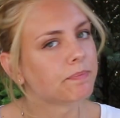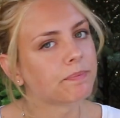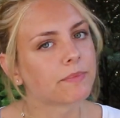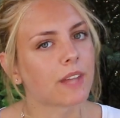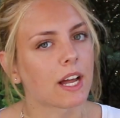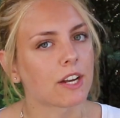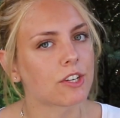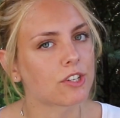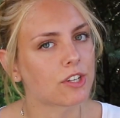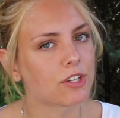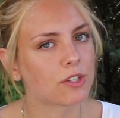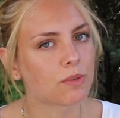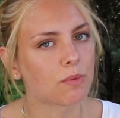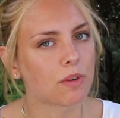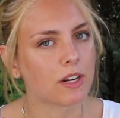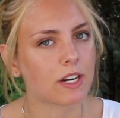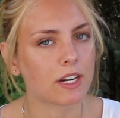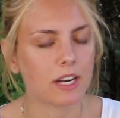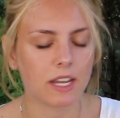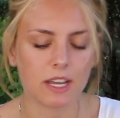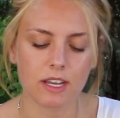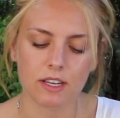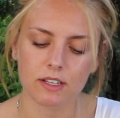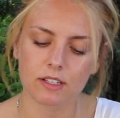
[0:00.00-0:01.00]
that's just what
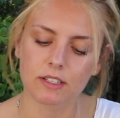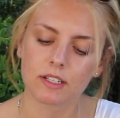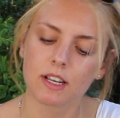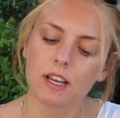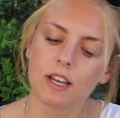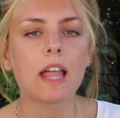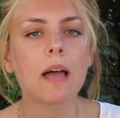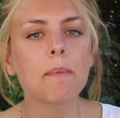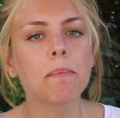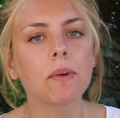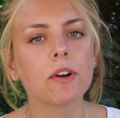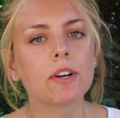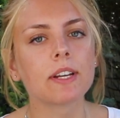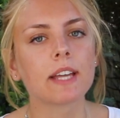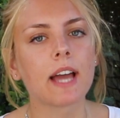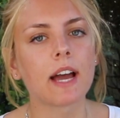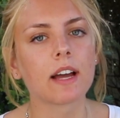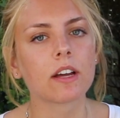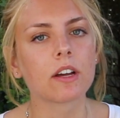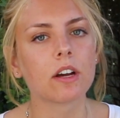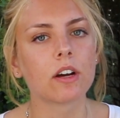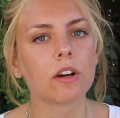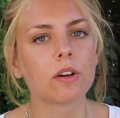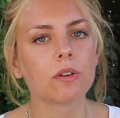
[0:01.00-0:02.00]
it is. Leopard
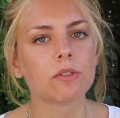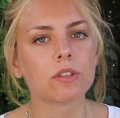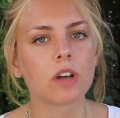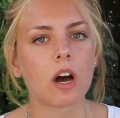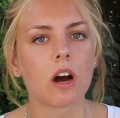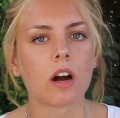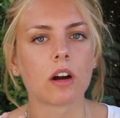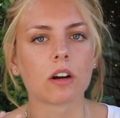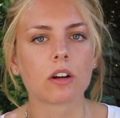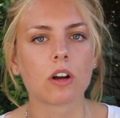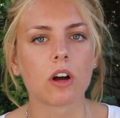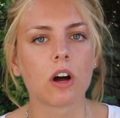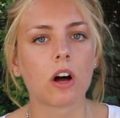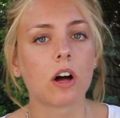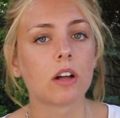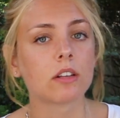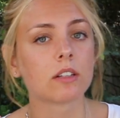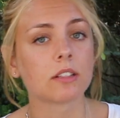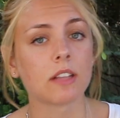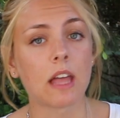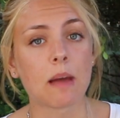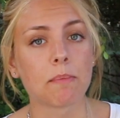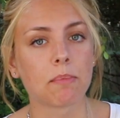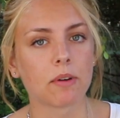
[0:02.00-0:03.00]
geckos are
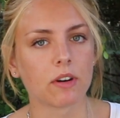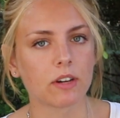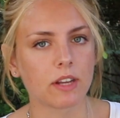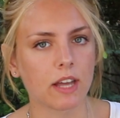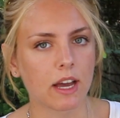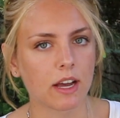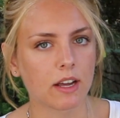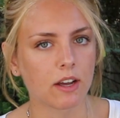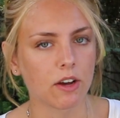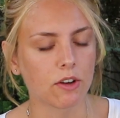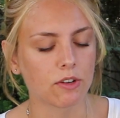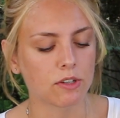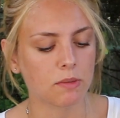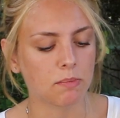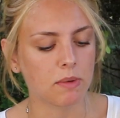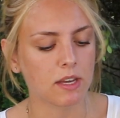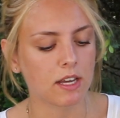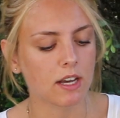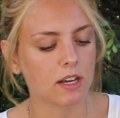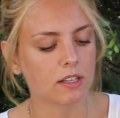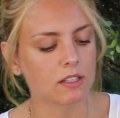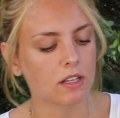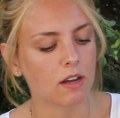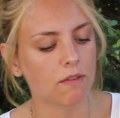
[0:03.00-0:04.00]
called leopard geckos
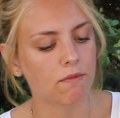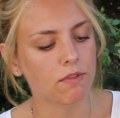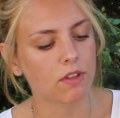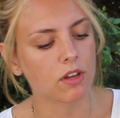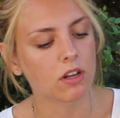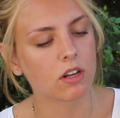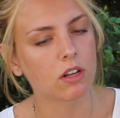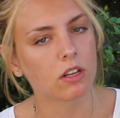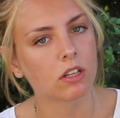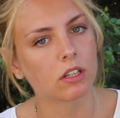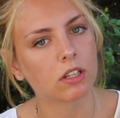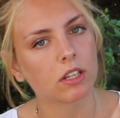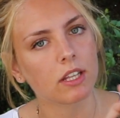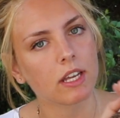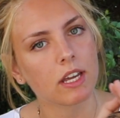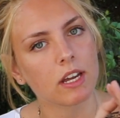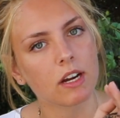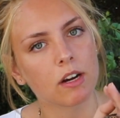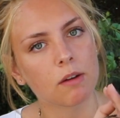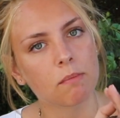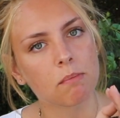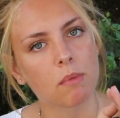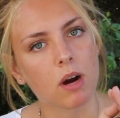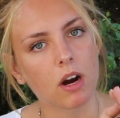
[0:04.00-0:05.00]
because of the
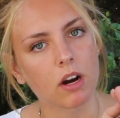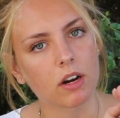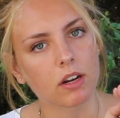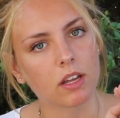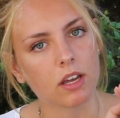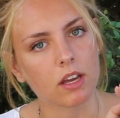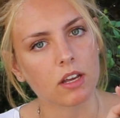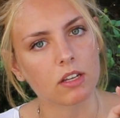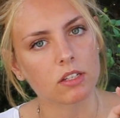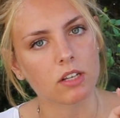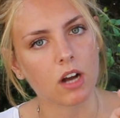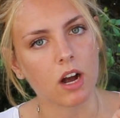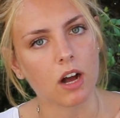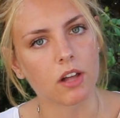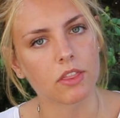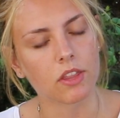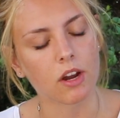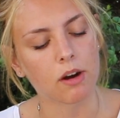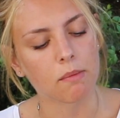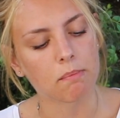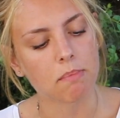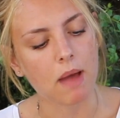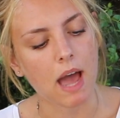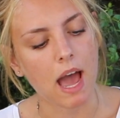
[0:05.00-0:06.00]
clear markings on
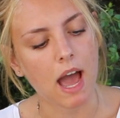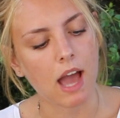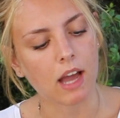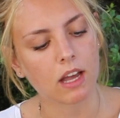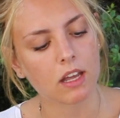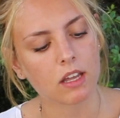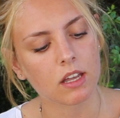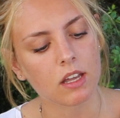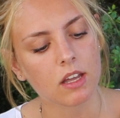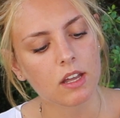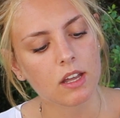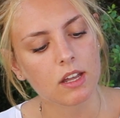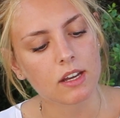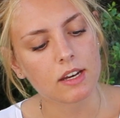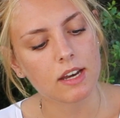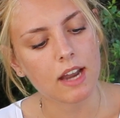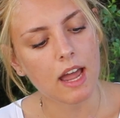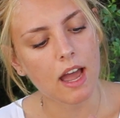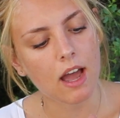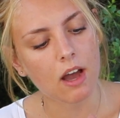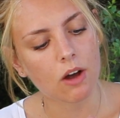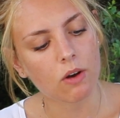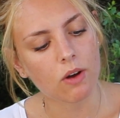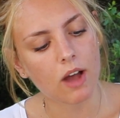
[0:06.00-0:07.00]
their back.
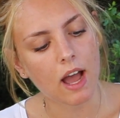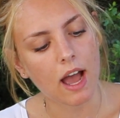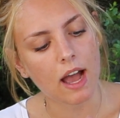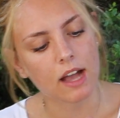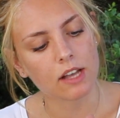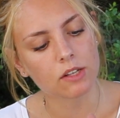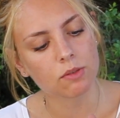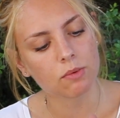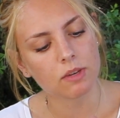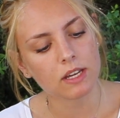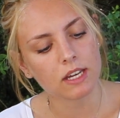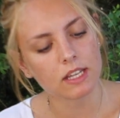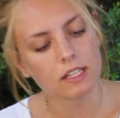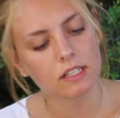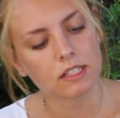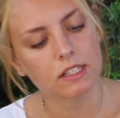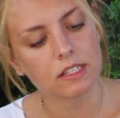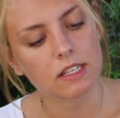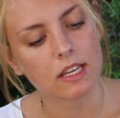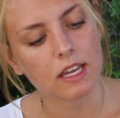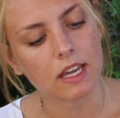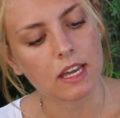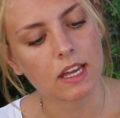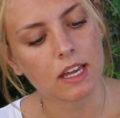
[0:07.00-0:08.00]
Now, as we can
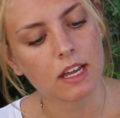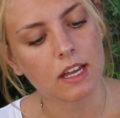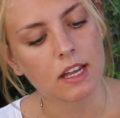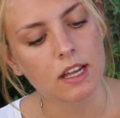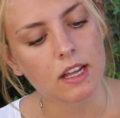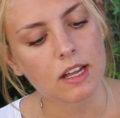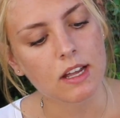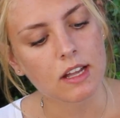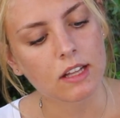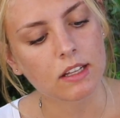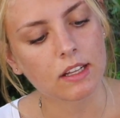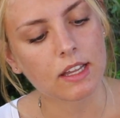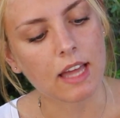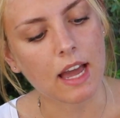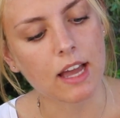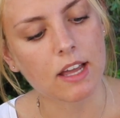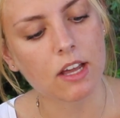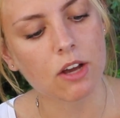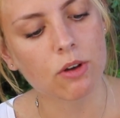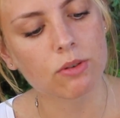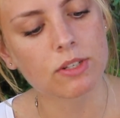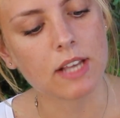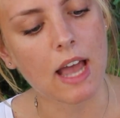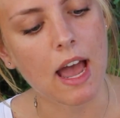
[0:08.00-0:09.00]
see,
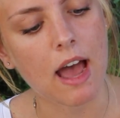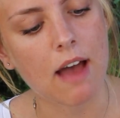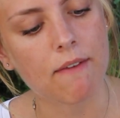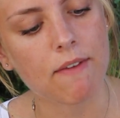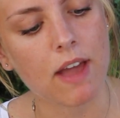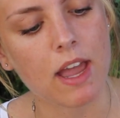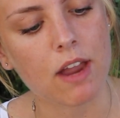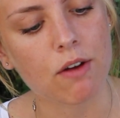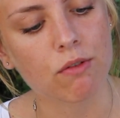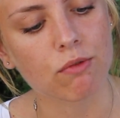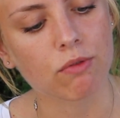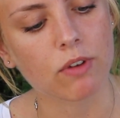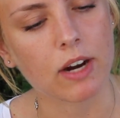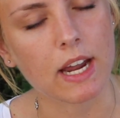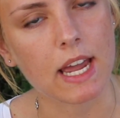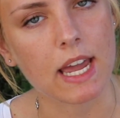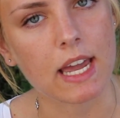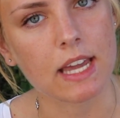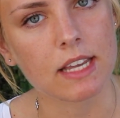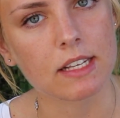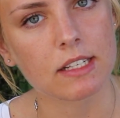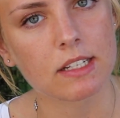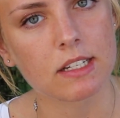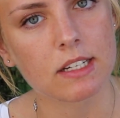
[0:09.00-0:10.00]
geckos have a
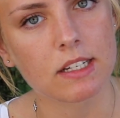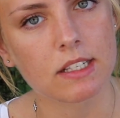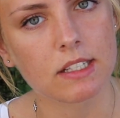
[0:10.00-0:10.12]
raised